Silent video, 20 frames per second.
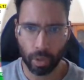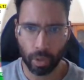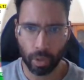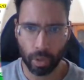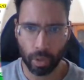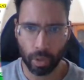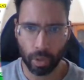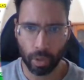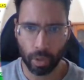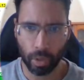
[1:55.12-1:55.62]
up
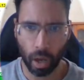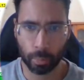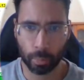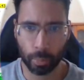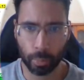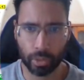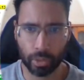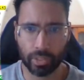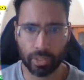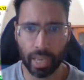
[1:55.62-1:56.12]
six
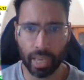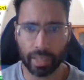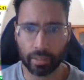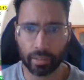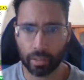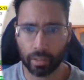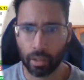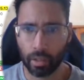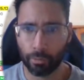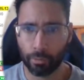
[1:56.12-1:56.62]
percent
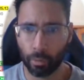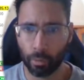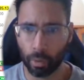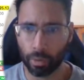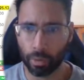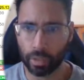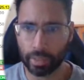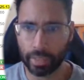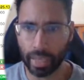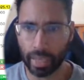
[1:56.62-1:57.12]
for
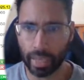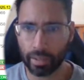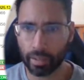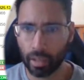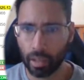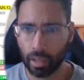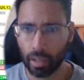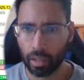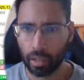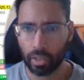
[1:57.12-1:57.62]
the day.
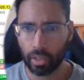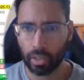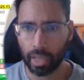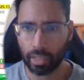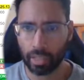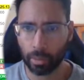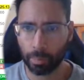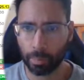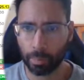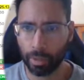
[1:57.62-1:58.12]

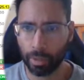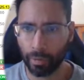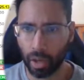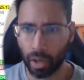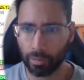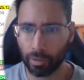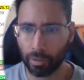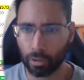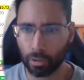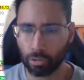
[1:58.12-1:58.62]
S and P
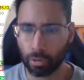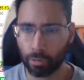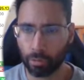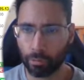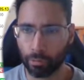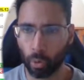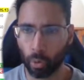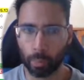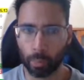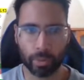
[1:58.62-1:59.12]
five hundred,
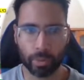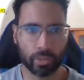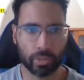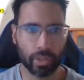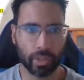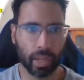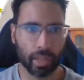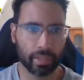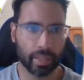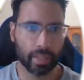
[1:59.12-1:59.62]
four
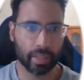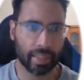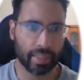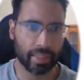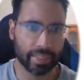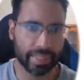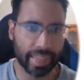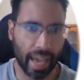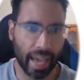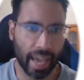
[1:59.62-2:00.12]
percent, and the
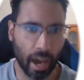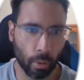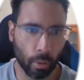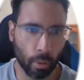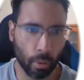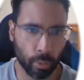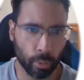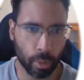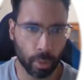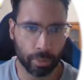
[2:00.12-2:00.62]
Dow,
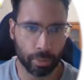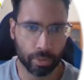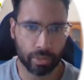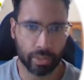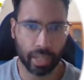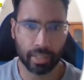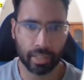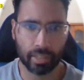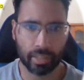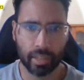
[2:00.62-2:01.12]
three
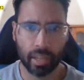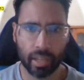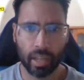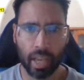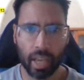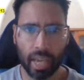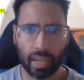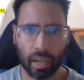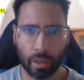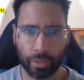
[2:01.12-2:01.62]
percent.
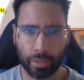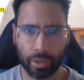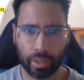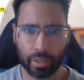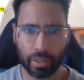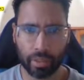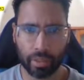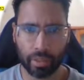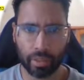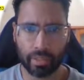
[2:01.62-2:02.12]
And I think
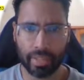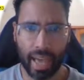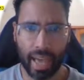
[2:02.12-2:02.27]
this